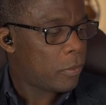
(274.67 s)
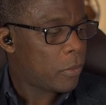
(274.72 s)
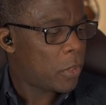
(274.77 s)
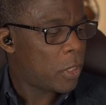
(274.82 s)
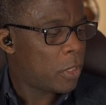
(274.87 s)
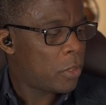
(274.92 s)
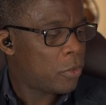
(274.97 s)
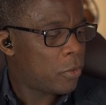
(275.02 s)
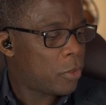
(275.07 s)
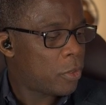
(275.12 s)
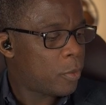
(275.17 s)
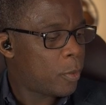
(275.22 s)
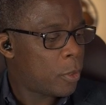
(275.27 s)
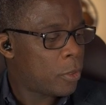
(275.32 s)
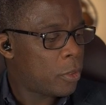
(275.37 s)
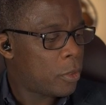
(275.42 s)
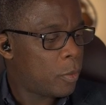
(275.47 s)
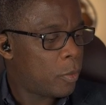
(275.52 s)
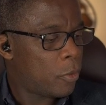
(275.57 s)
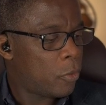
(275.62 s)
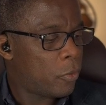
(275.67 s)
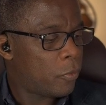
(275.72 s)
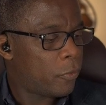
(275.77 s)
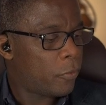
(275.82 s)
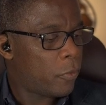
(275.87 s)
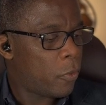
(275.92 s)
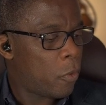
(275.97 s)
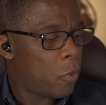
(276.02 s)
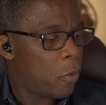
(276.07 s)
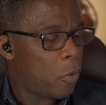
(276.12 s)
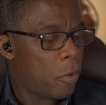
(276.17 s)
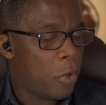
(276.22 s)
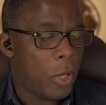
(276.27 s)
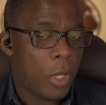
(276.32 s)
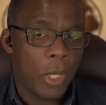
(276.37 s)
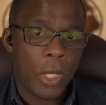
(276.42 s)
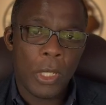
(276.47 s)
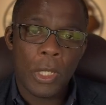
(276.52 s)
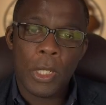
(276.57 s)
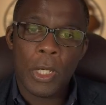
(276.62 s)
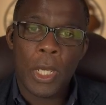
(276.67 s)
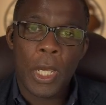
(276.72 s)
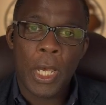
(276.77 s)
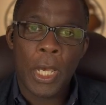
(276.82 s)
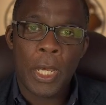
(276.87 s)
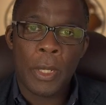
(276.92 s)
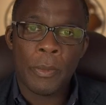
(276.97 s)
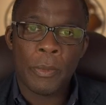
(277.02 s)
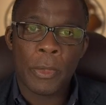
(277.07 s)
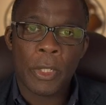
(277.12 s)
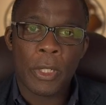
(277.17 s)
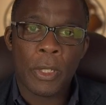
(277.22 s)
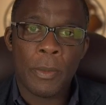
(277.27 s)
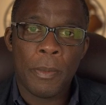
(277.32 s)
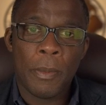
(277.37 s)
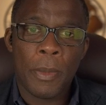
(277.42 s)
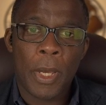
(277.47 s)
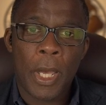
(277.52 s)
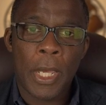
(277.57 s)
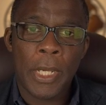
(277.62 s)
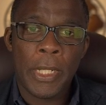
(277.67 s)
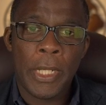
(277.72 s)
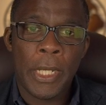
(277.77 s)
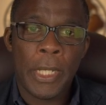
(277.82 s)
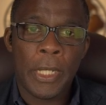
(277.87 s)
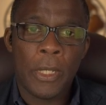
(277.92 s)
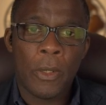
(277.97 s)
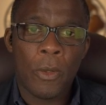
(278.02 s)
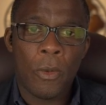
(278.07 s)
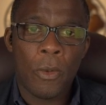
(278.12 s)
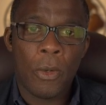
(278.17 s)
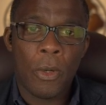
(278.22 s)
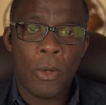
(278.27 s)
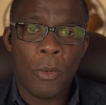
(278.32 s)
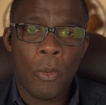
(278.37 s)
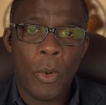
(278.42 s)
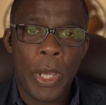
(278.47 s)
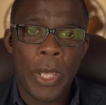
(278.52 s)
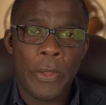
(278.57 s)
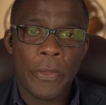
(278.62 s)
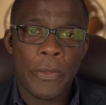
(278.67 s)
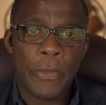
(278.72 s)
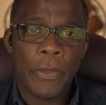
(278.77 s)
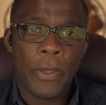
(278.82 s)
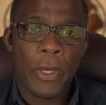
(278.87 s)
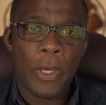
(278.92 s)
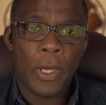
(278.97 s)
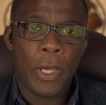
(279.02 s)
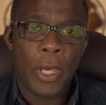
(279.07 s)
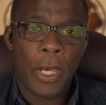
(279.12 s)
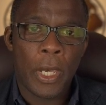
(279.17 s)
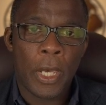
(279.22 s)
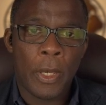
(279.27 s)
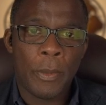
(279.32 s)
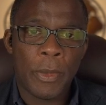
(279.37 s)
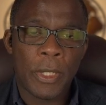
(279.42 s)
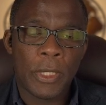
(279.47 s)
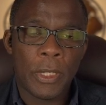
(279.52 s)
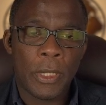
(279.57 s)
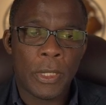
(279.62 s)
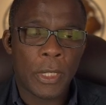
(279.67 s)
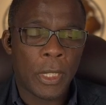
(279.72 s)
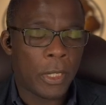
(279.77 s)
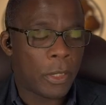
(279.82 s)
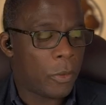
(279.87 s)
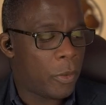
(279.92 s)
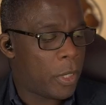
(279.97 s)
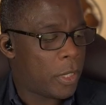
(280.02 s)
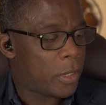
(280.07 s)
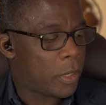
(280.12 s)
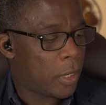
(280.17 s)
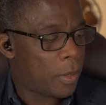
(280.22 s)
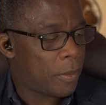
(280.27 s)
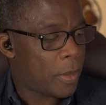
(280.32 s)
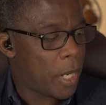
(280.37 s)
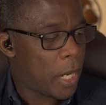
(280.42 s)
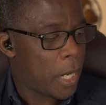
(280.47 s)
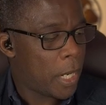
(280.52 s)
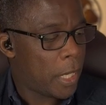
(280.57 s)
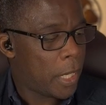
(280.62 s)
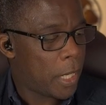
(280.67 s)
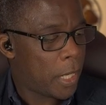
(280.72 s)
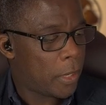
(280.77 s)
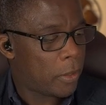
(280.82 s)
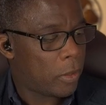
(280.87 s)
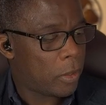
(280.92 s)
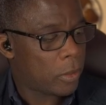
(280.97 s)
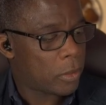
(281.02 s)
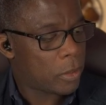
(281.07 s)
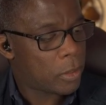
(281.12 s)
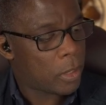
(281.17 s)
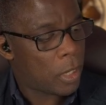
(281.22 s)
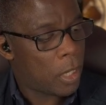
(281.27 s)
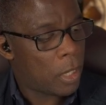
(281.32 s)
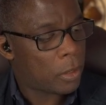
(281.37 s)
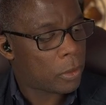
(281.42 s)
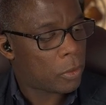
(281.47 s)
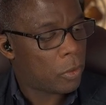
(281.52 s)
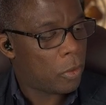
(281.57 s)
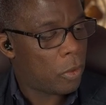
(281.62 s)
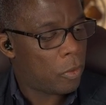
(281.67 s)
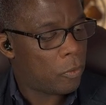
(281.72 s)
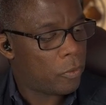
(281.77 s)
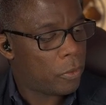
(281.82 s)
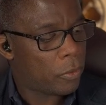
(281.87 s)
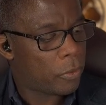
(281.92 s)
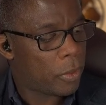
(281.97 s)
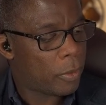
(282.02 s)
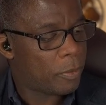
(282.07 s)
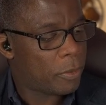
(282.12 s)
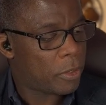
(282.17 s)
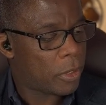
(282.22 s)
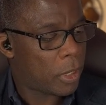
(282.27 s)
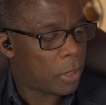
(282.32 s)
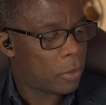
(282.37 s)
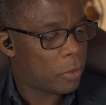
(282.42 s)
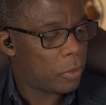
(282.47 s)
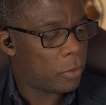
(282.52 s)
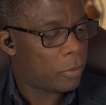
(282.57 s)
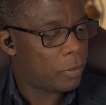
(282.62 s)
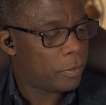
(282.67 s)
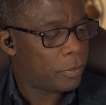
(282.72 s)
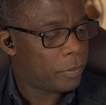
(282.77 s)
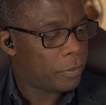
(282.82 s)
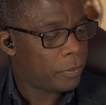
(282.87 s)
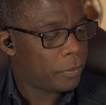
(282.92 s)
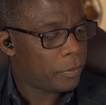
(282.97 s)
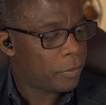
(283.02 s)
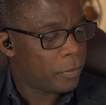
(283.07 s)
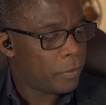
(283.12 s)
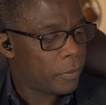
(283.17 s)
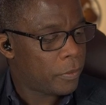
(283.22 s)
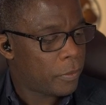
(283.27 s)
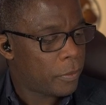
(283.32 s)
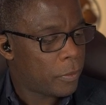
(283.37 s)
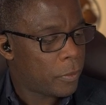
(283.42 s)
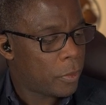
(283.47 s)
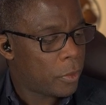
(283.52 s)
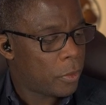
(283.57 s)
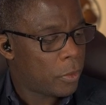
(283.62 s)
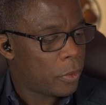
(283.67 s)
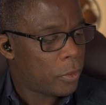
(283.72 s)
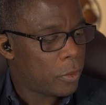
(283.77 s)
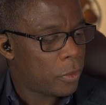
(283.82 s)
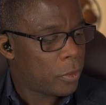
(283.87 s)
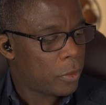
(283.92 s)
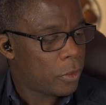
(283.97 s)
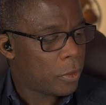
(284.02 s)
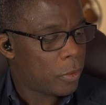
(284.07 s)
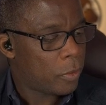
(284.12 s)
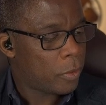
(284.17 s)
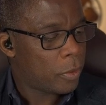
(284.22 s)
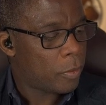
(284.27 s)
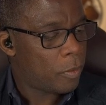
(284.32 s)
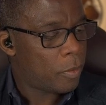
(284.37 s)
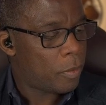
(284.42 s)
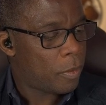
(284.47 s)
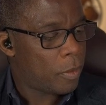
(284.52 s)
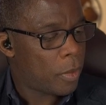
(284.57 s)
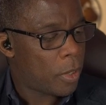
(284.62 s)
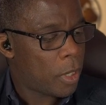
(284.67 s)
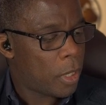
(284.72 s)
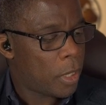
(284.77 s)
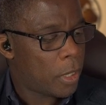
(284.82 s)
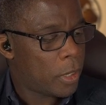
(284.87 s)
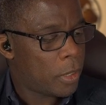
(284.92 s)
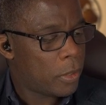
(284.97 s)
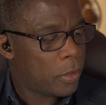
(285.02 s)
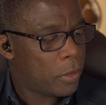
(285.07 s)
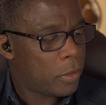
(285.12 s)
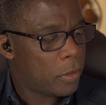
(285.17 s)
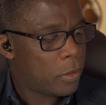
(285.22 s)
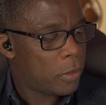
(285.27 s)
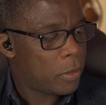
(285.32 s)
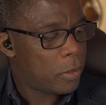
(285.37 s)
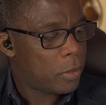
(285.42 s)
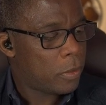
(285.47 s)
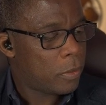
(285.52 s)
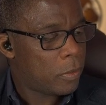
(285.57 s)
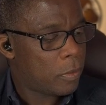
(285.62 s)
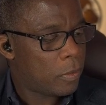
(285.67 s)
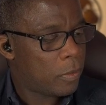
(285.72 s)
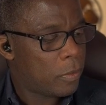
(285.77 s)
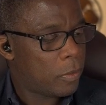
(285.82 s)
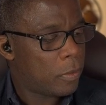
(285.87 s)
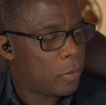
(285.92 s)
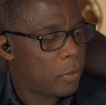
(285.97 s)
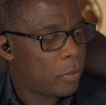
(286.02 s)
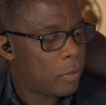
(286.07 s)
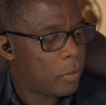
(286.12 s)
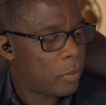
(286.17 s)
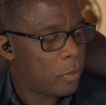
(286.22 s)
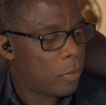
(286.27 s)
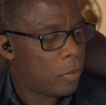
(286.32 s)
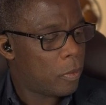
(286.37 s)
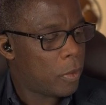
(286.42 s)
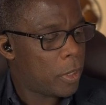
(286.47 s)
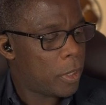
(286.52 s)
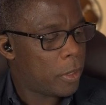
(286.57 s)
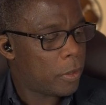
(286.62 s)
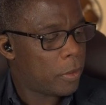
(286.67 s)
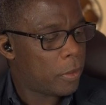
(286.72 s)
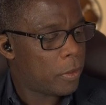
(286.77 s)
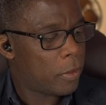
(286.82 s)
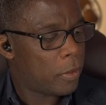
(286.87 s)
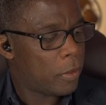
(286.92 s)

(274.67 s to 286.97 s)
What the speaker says: is responsible for combining with acetyl coenzyme A at the start of the Krebs cycle. So combines with